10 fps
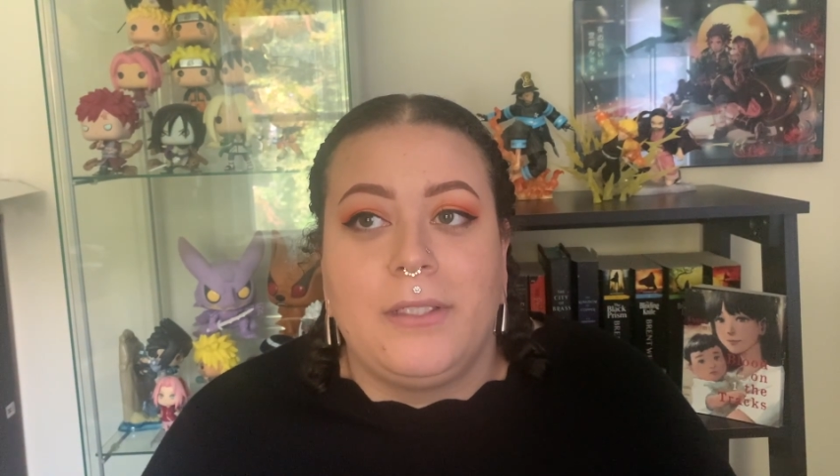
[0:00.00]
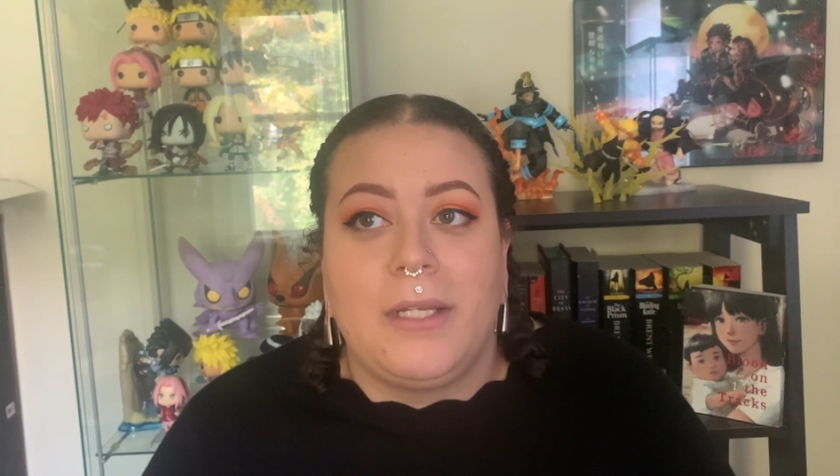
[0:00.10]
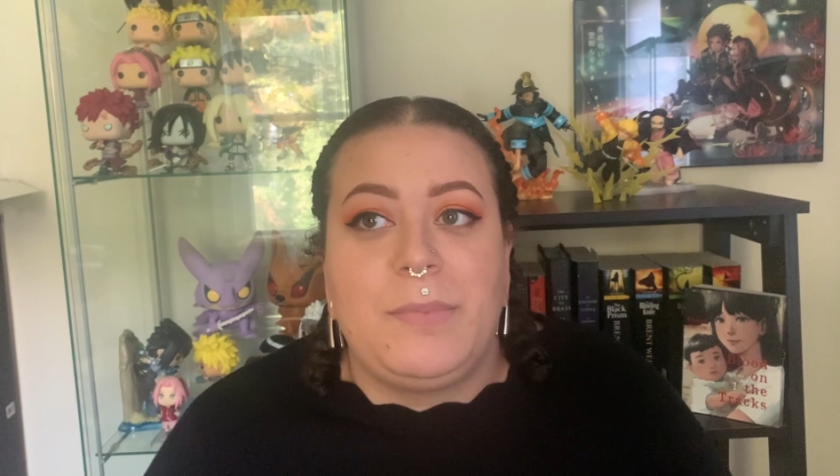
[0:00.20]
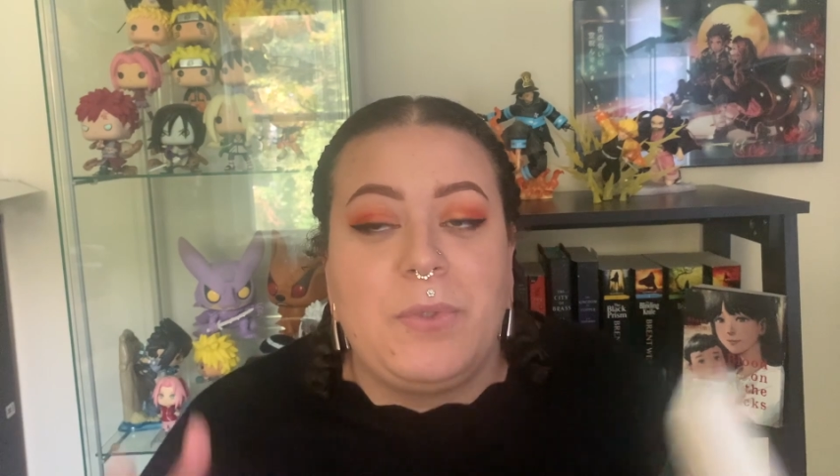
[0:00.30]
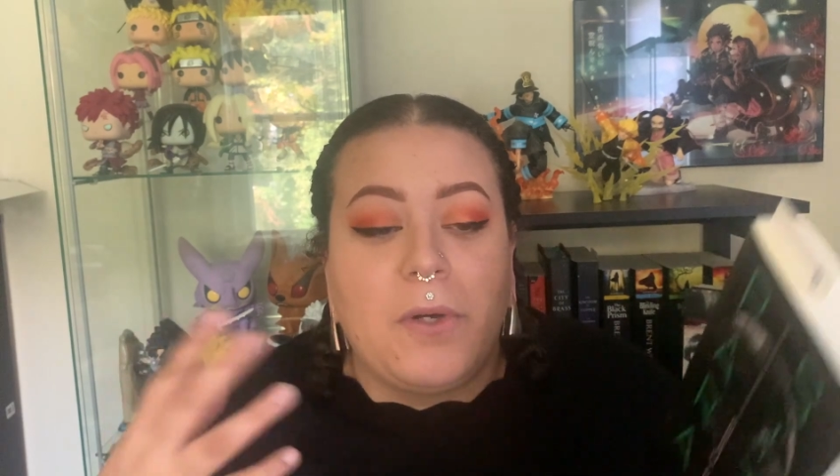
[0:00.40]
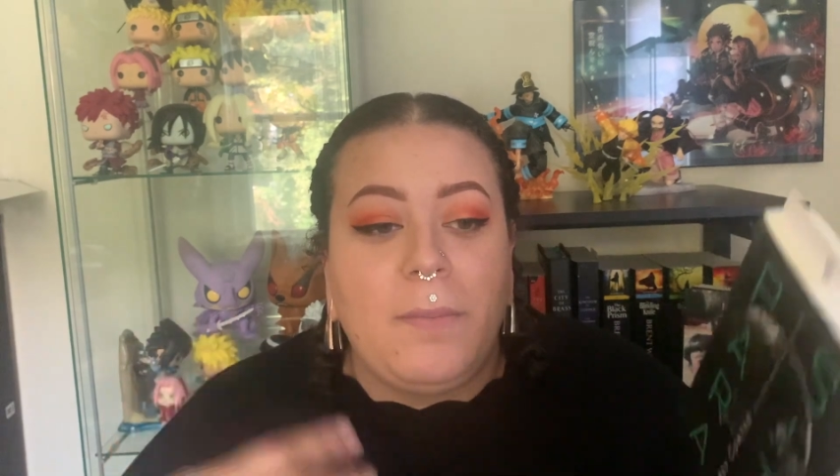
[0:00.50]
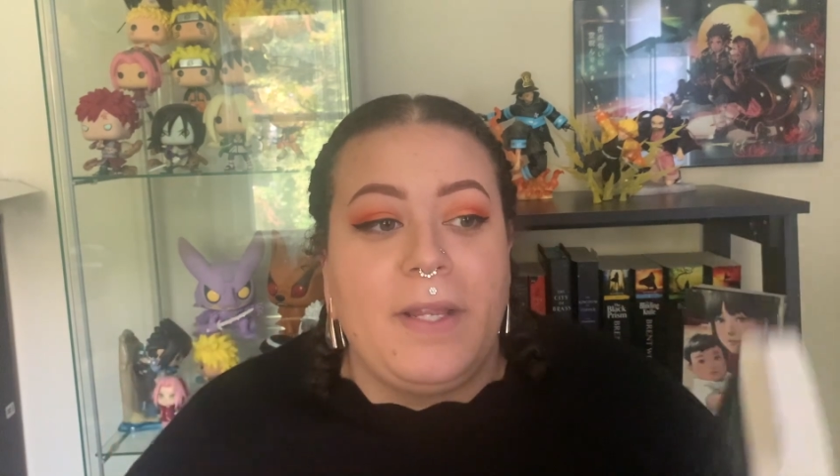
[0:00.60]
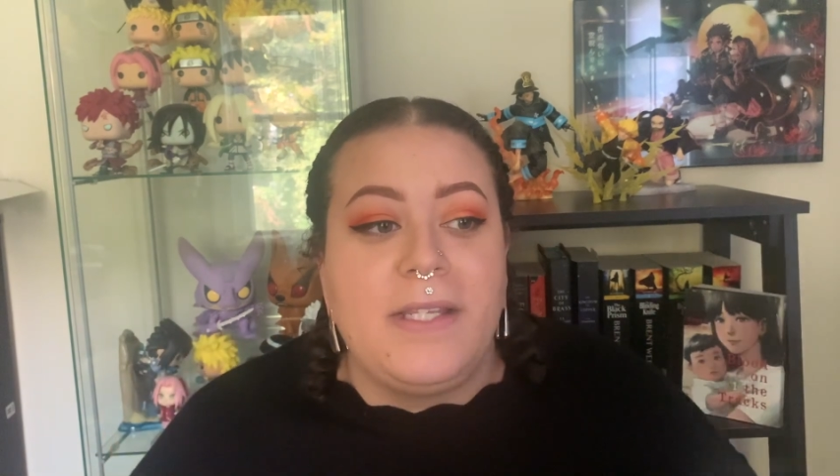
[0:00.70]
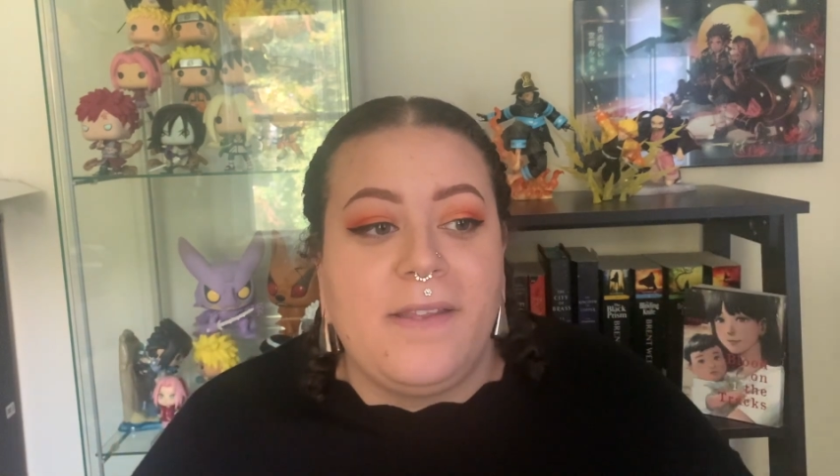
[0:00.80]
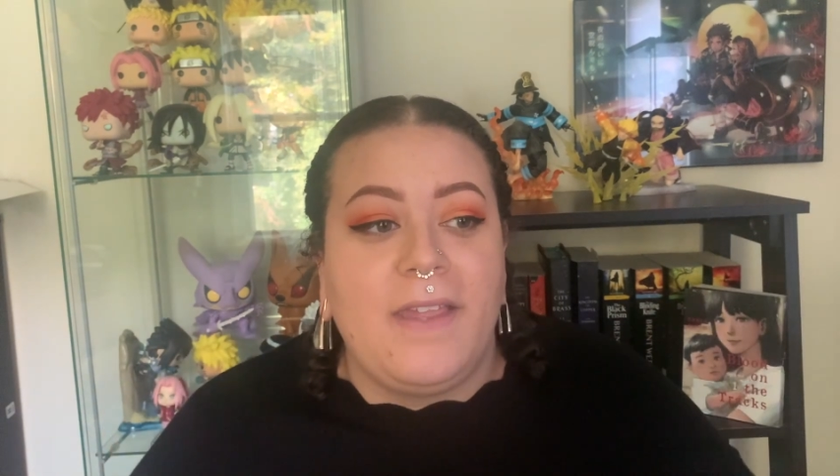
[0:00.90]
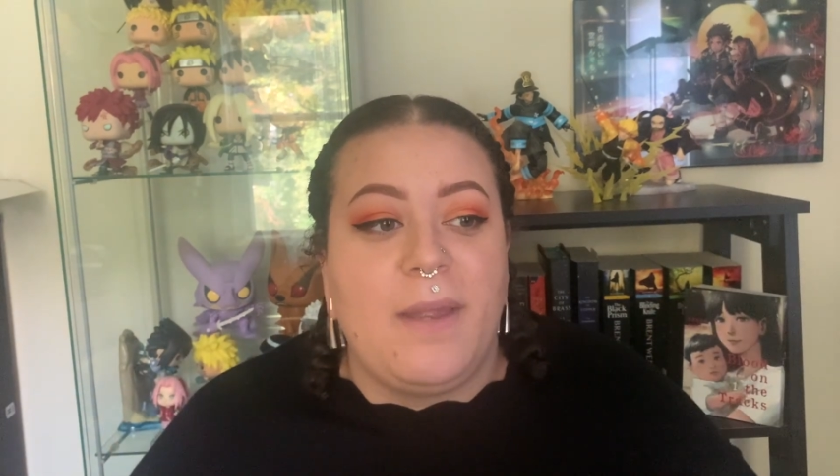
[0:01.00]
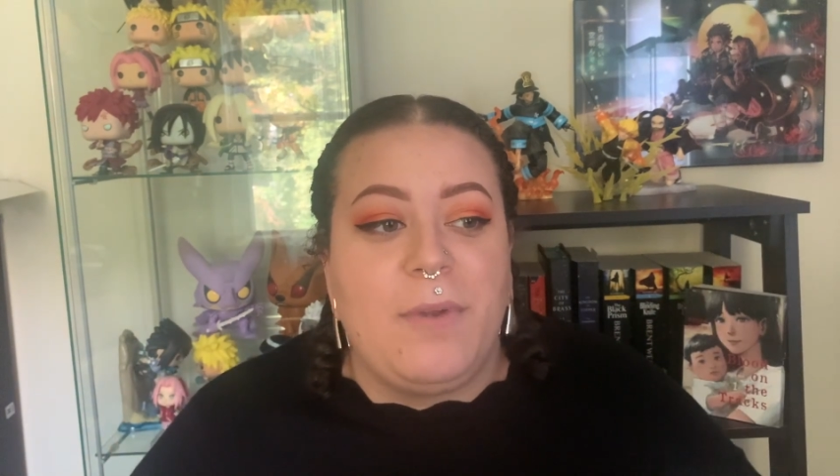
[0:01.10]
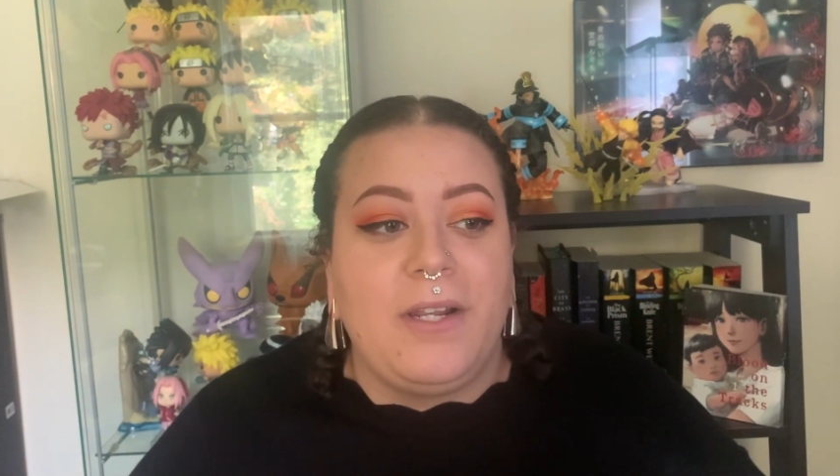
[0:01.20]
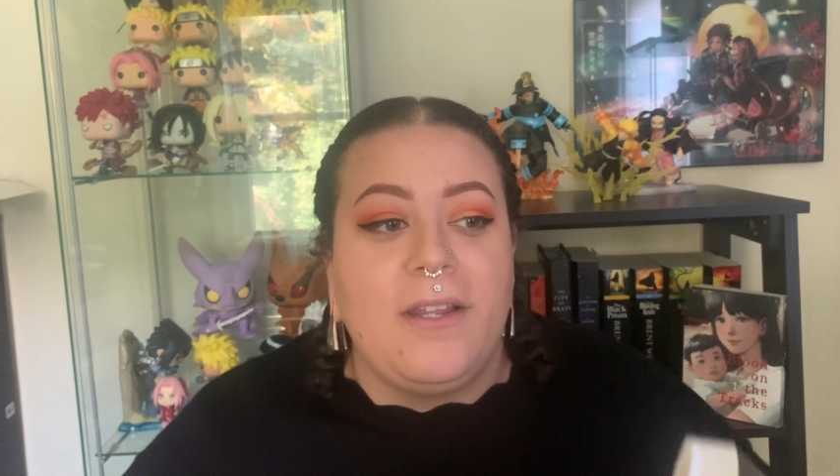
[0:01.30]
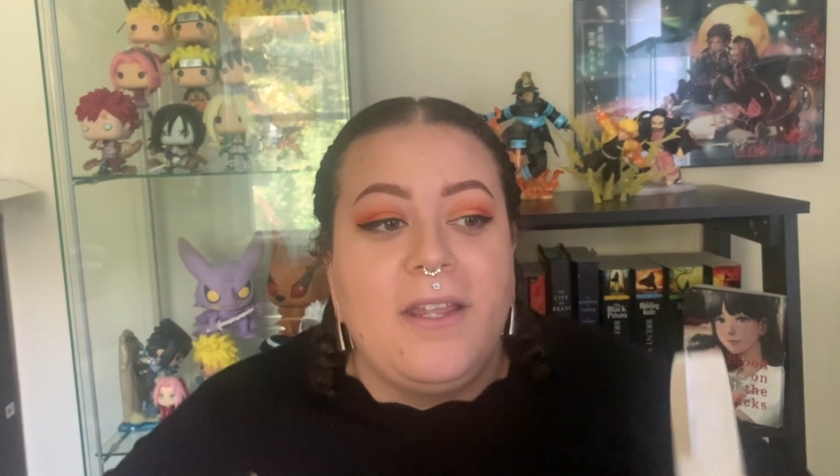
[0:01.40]
absorb into them
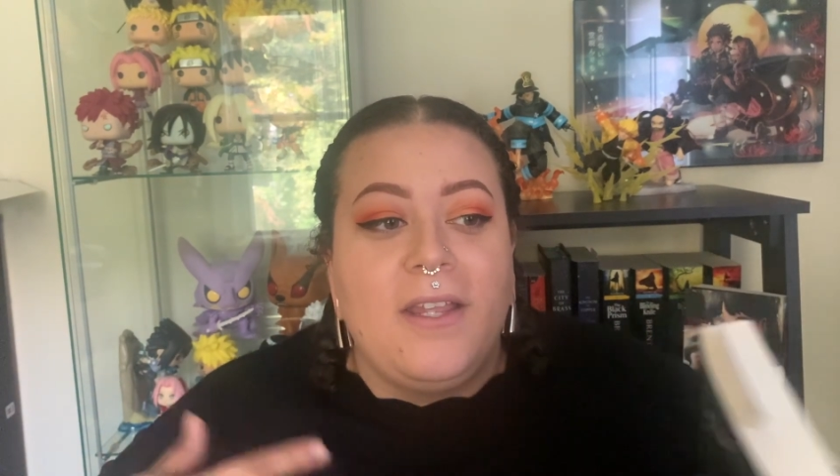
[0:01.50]
and